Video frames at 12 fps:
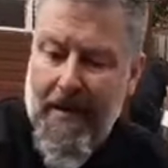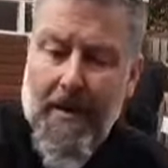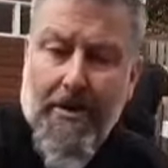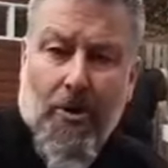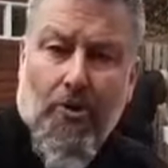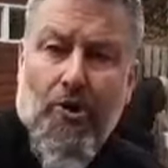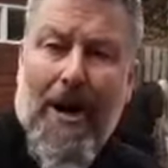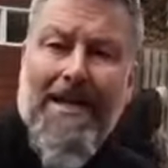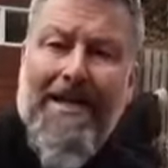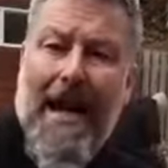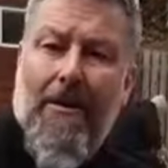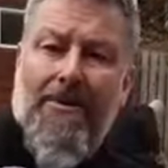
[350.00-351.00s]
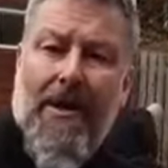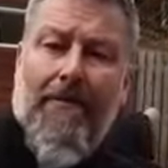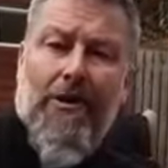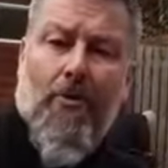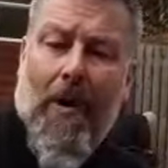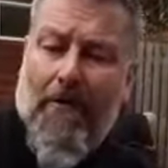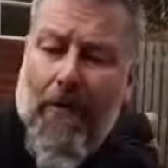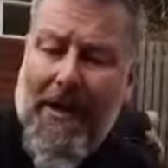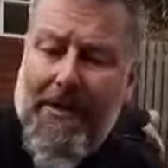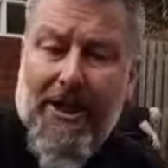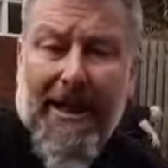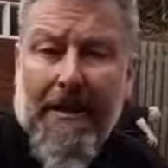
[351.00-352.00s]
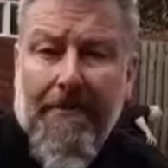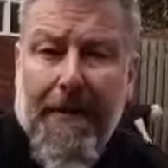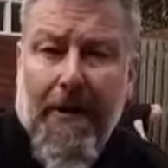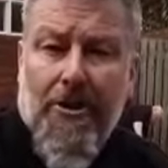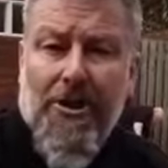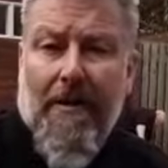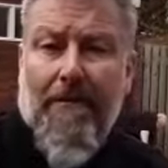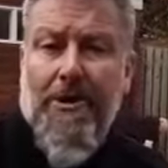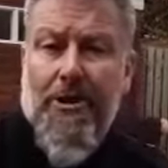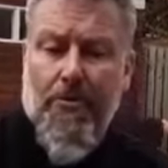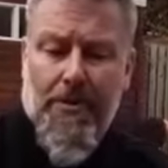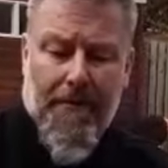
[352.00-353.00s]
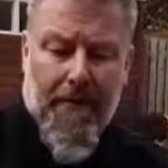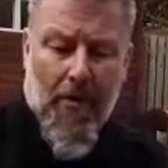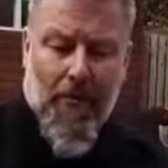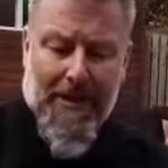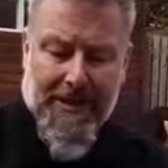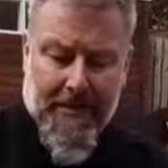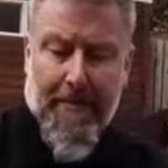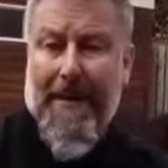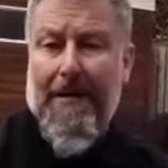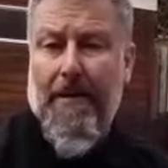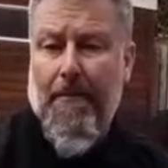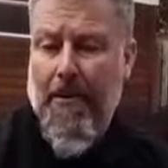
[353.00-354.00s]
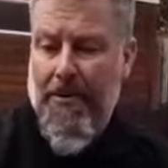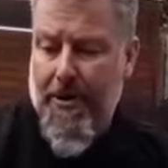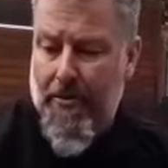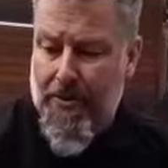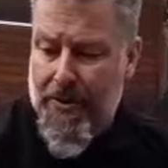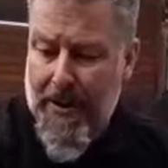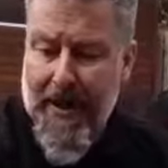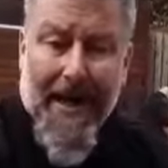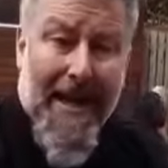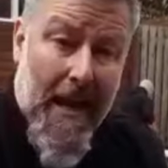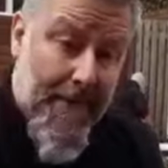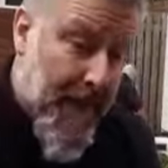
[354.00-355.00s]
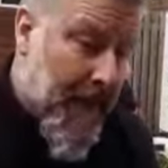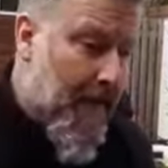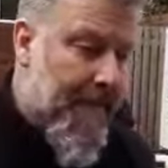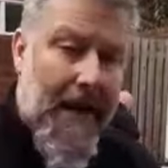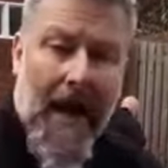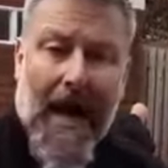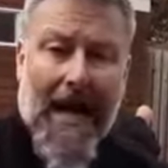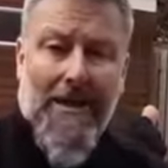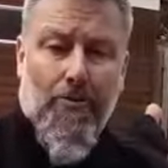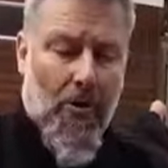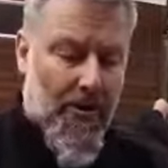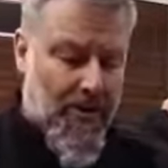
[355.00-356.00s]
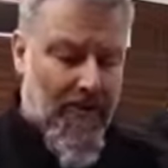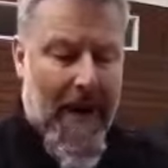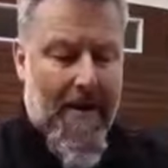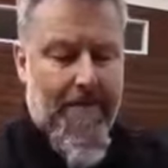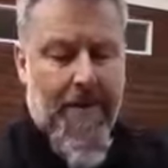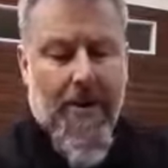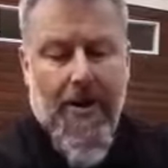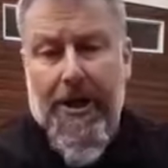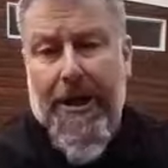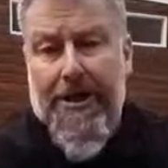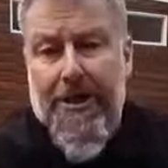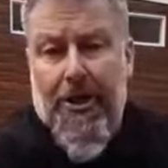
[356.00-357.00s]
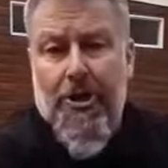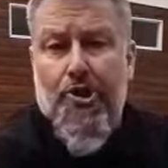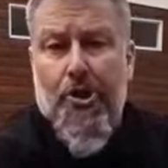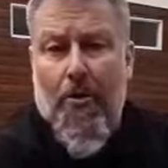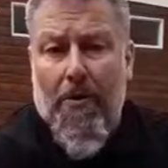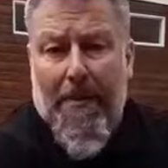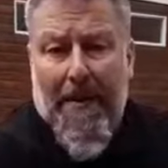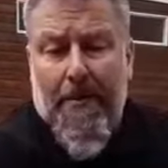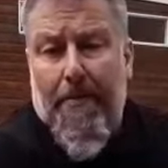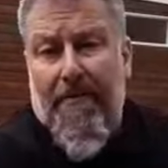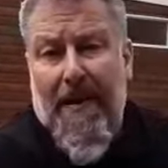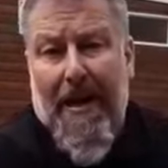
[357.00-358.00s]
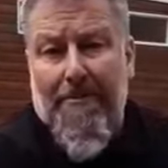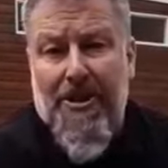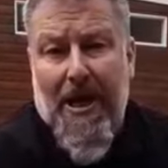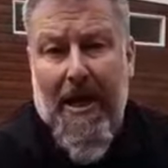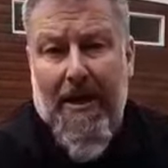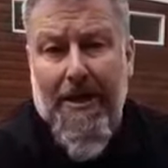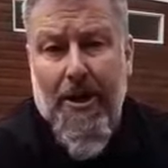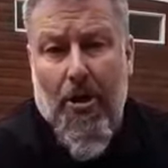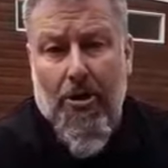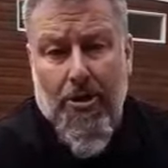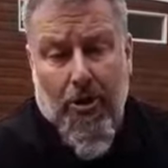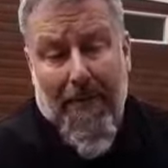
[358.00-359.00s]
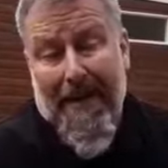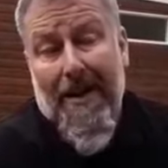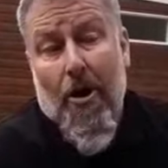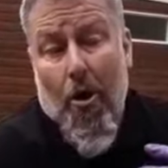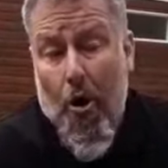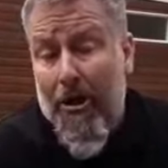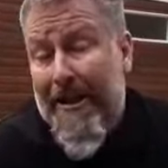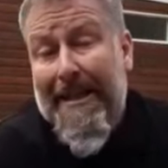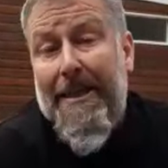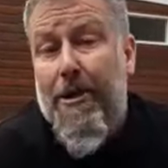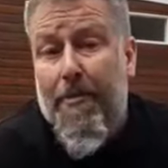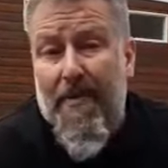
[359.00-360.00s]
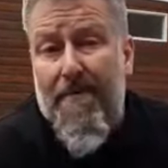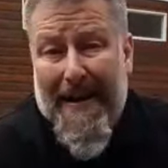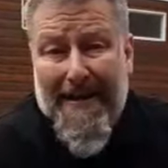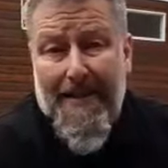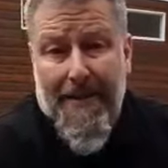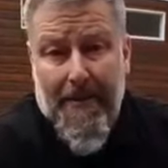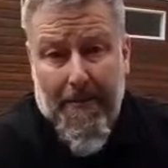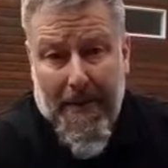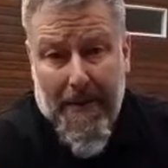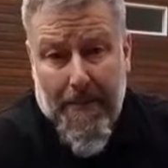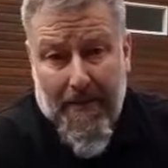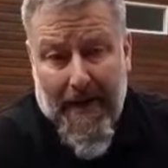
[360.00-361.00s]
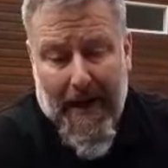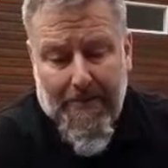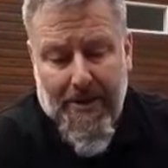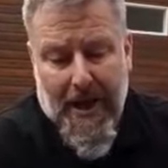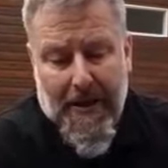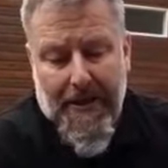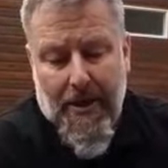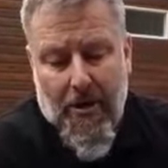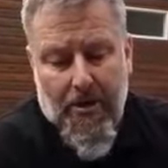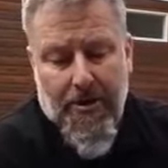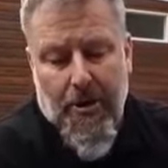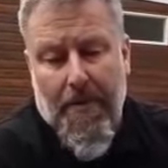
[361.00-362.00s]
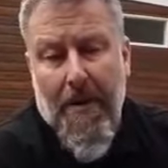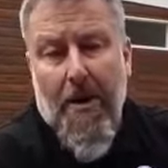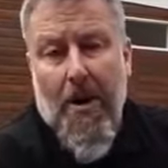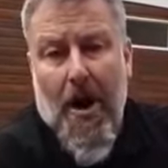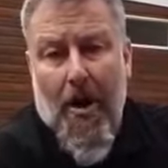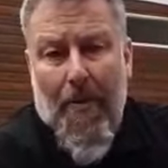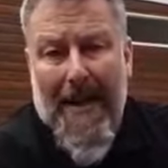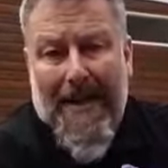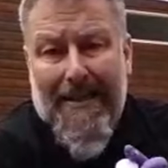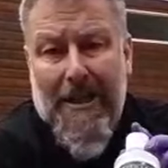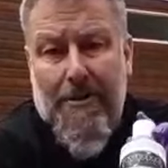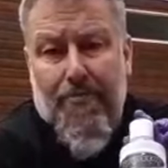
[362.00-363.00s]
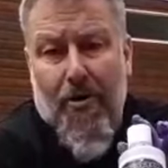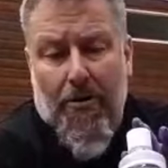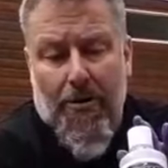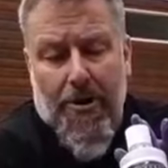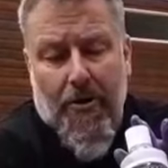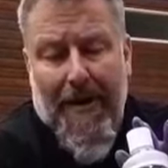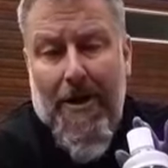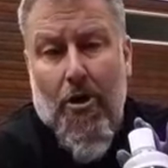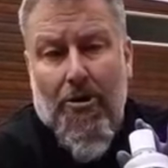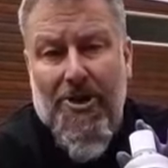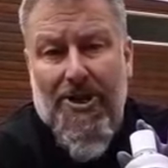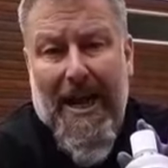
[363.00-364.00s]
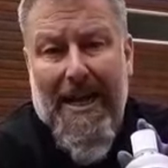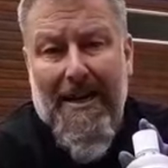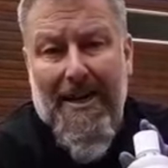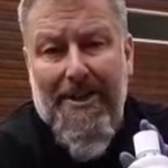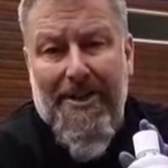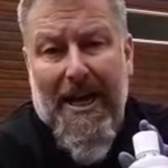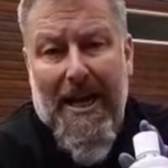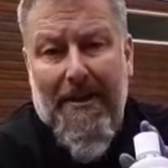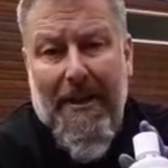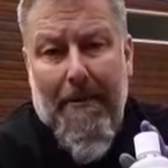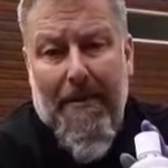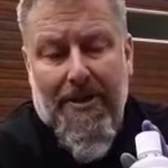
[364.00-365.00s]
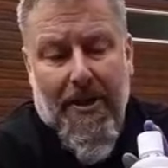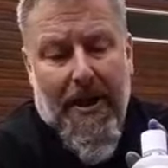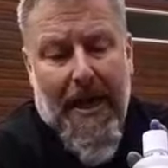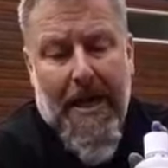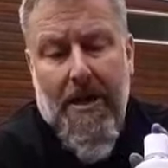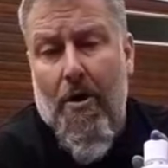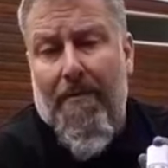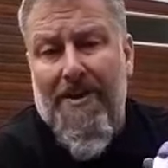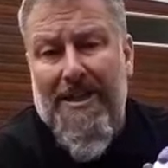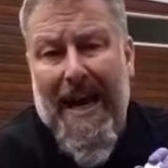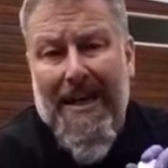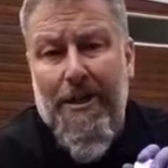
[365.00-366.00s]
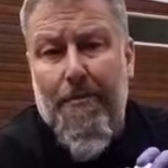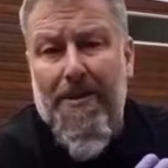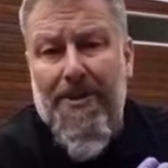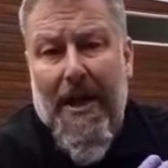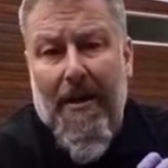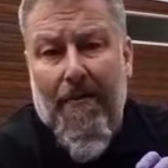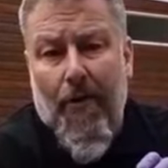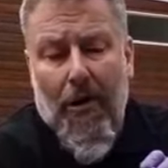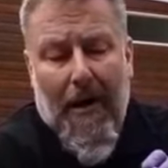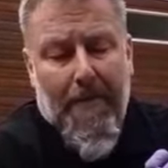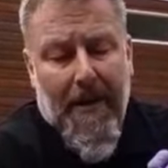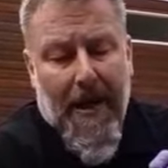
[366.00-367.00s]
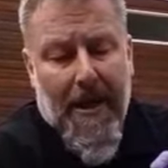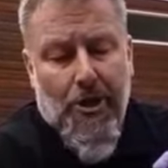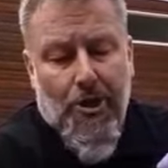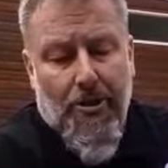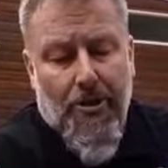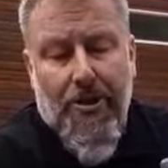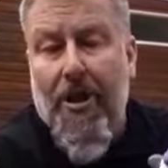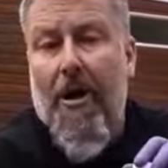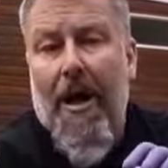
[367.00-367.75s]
So drain downs every 12 weeks, clean filters every 2 to 4 weeks dependent upon use. If you live in a hard water area, you need to control the buildup of limescale in your hot tub, or you need to prevent the buildup of limescale in your hot tub, and we this product to it called Stain and Scale Inhibitor. It covers 90% of all applications.